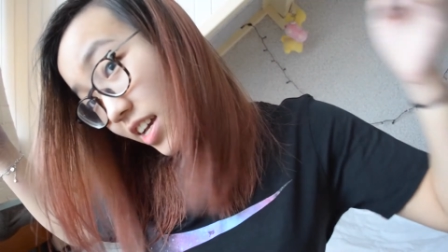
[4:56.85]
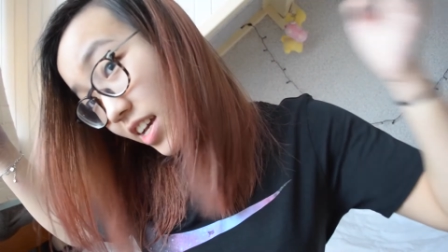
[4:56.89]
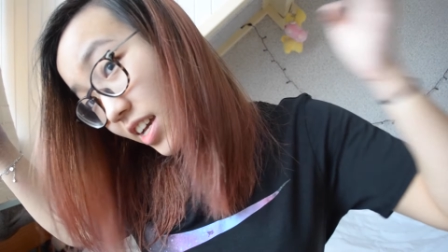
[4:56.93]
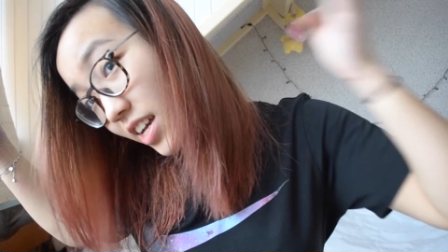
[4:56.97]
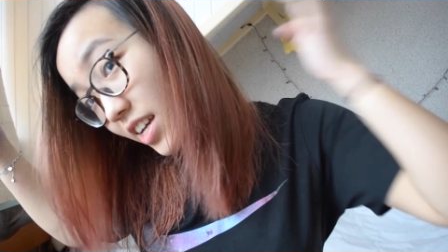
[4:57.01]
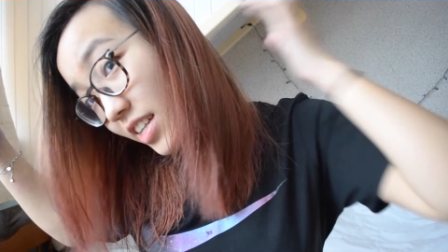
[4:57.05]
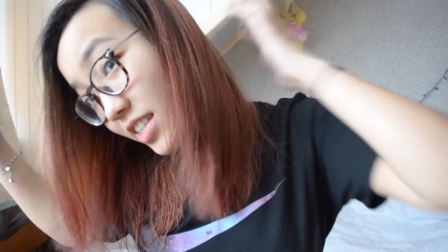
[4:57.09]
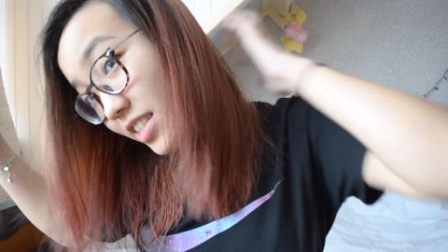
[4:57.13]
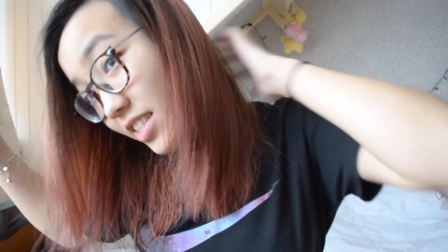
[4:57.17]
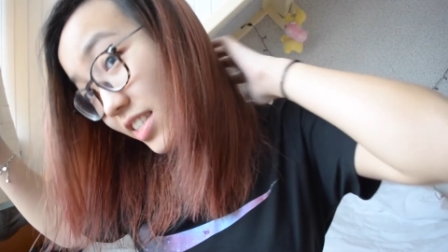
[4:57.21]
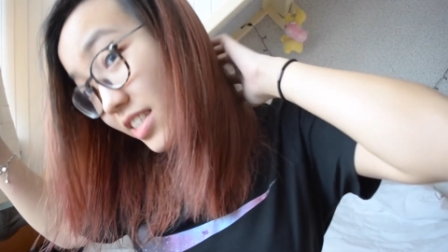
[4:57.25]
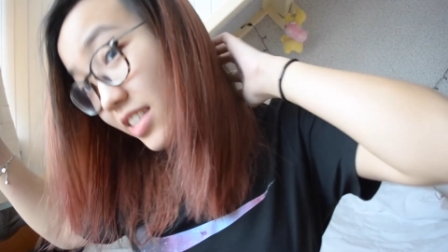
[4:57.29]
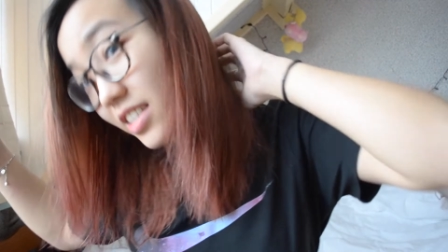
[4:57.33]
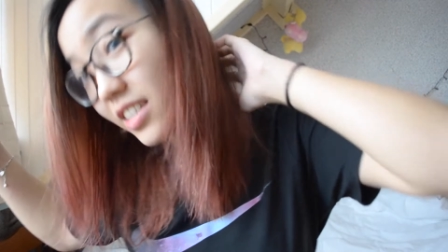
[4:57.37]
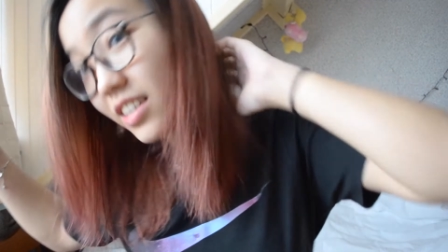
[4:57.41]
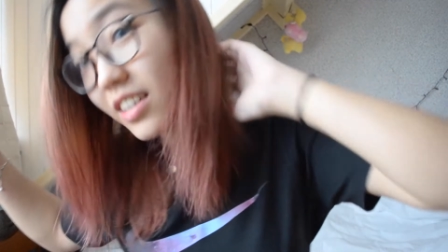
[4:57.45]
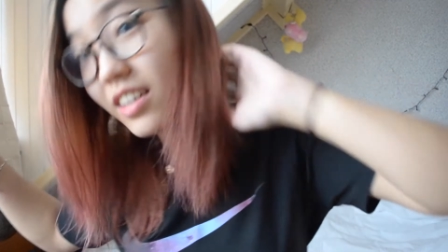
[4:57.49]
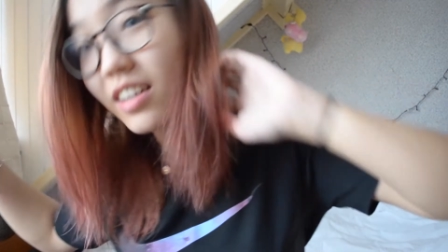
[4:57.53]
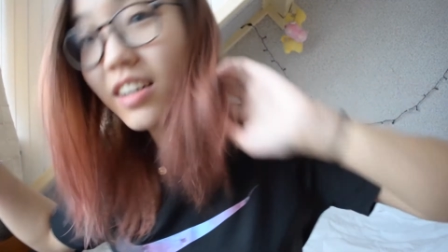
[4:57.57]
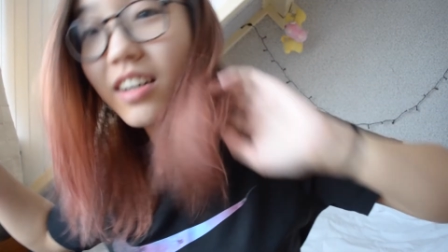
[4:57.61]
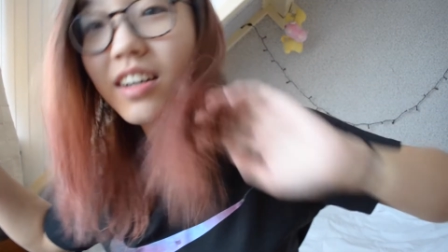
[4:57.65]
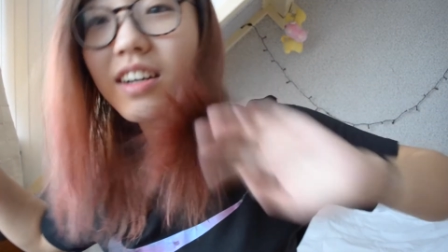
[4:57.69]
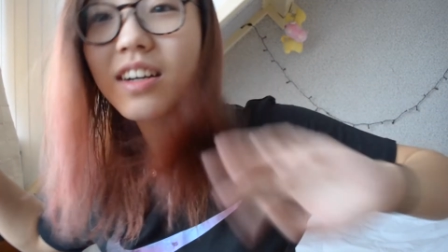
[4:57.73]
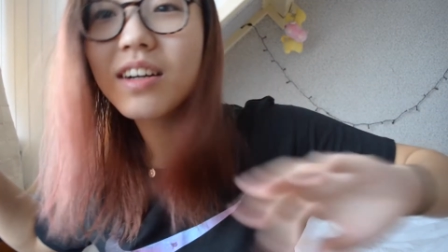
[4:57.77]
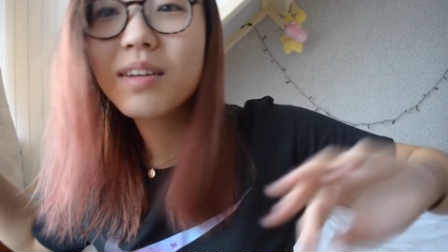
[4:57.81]
it's
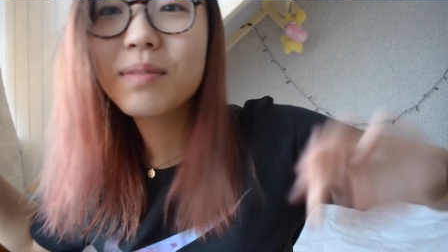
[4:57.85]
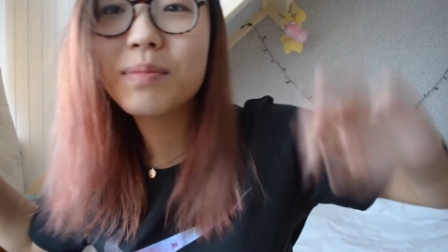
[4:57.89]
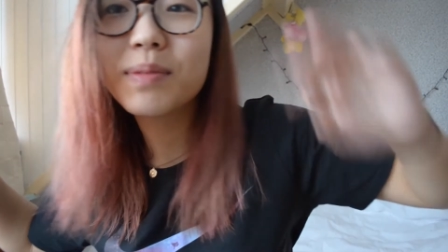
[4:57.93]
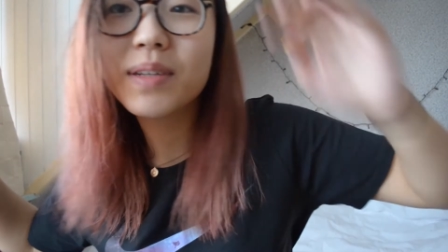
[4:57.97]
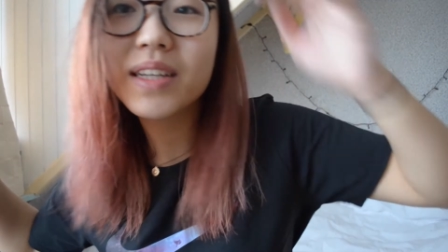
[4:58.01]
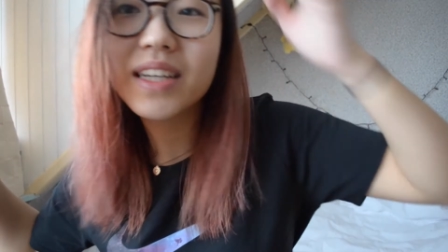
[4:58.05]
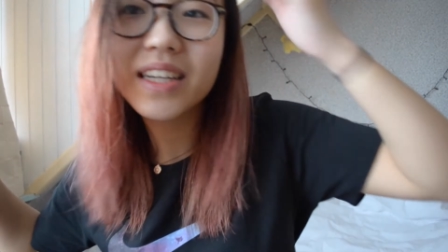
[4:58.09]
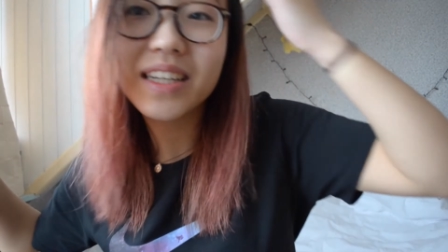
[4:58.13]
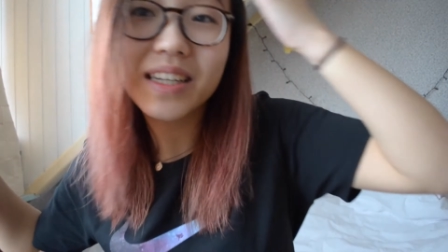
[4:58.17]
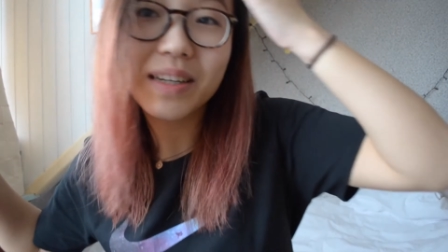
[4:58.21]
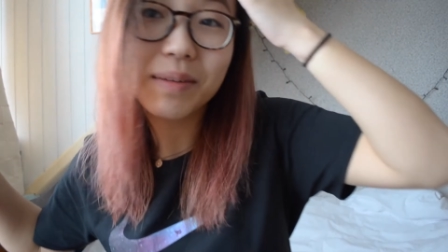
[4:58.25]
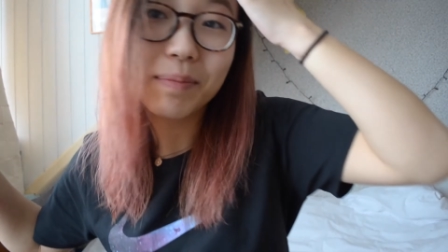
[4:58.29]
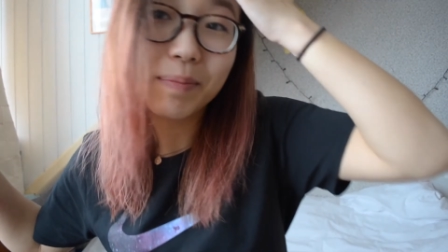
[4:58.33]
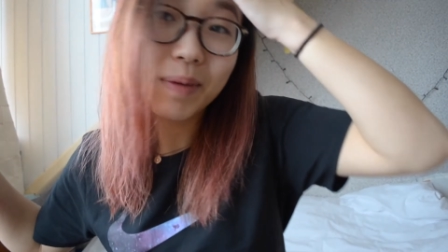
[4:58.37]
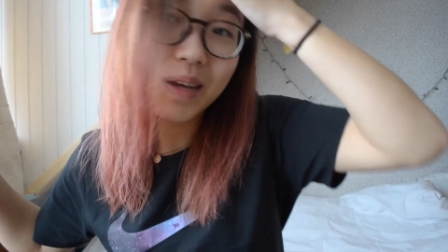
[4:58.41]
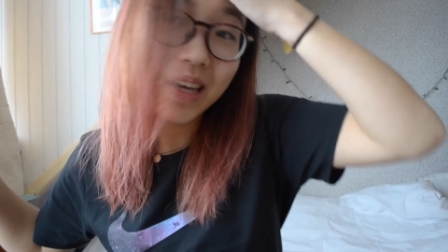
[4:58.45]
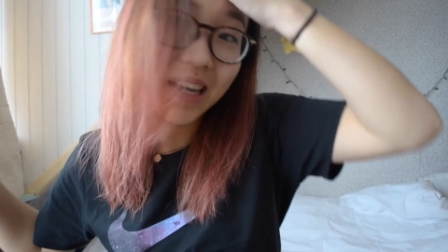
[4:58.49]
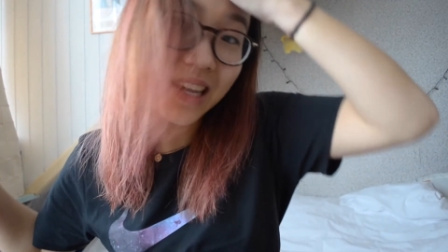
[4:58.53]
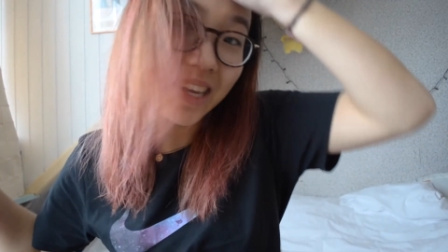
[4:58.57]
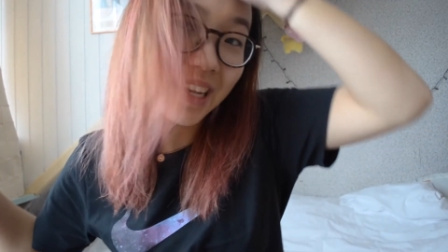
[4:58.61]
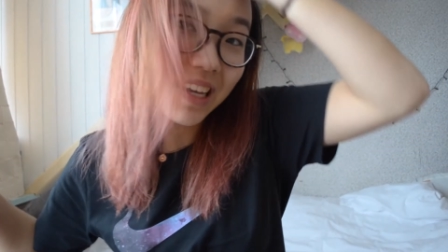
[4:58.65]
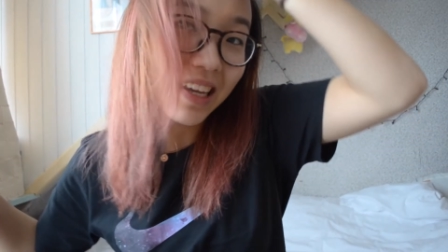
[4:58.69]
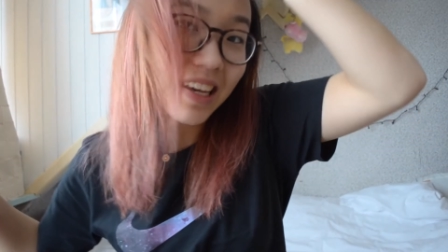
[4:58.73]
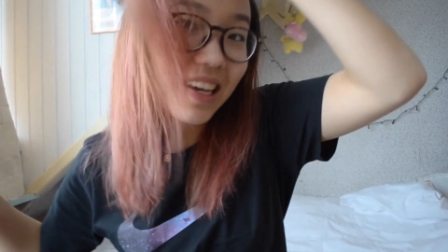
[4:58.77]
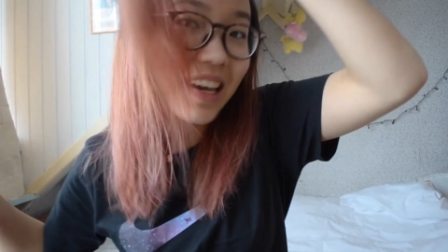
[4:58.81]
completely
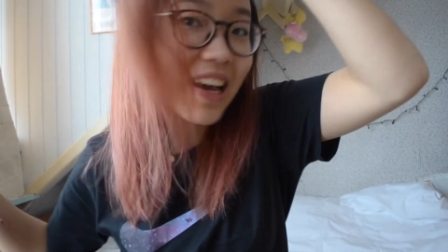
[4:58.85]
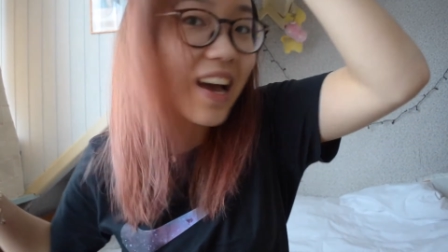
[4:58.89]
pink,